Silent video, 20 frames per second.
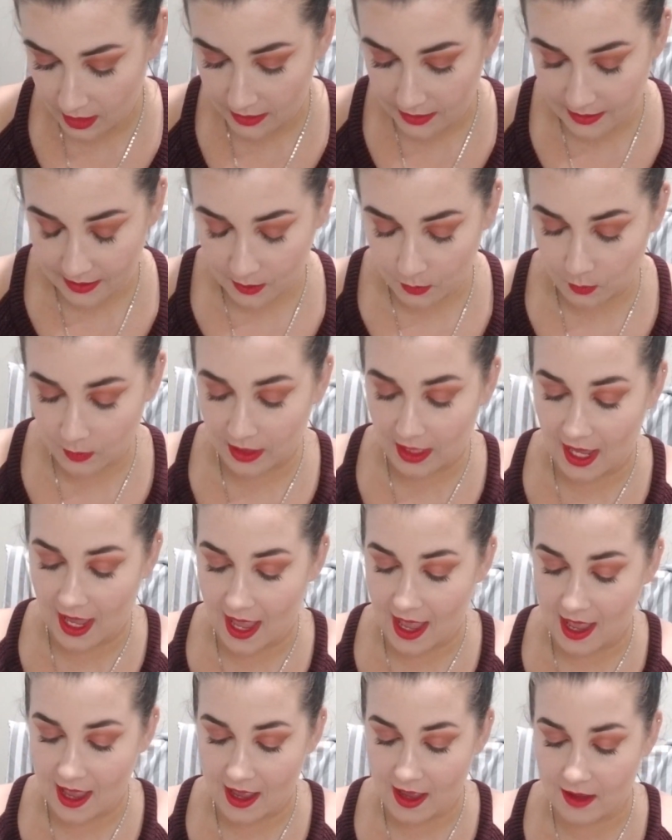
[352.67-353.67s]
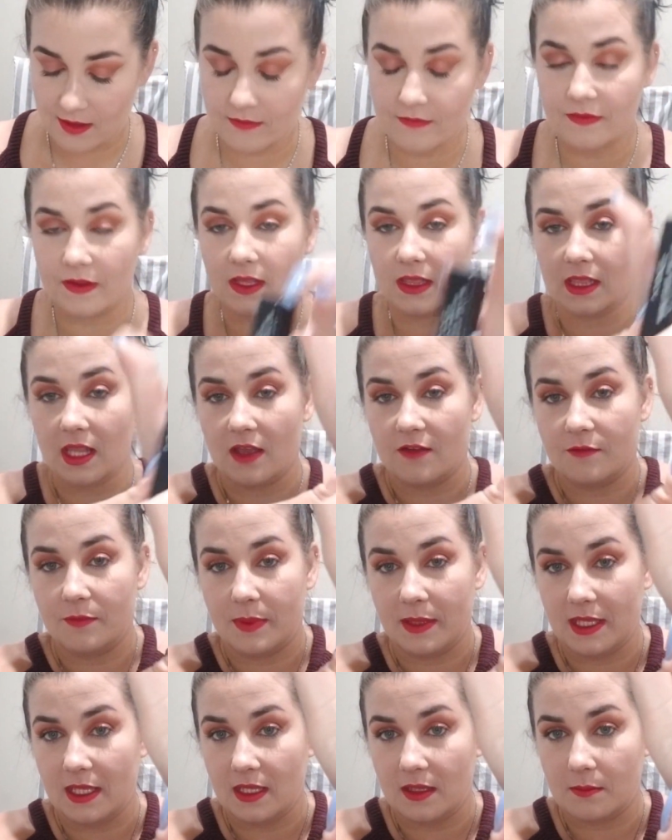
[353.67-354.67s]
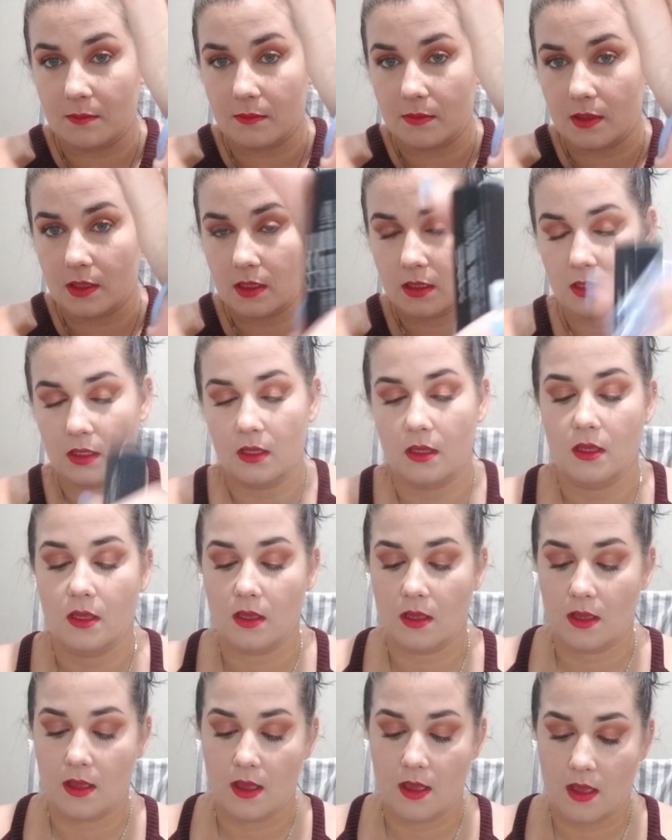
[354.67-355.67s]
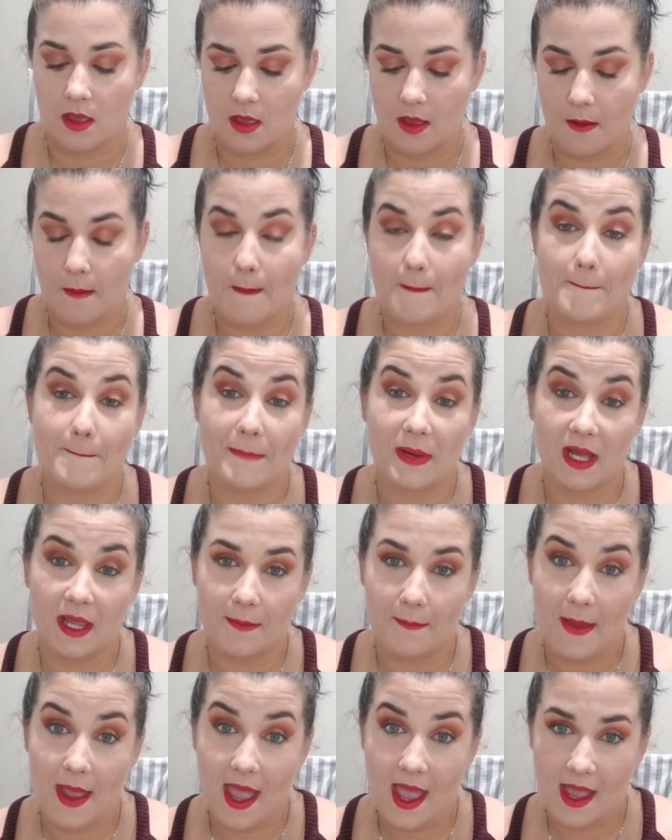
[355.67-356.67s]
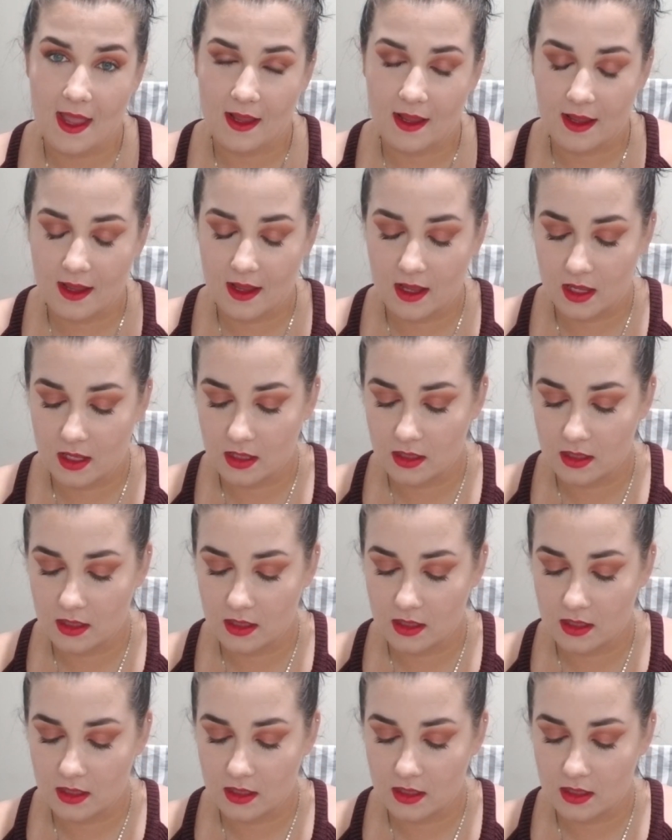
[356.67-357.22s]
Then we have Love Beam by MAC.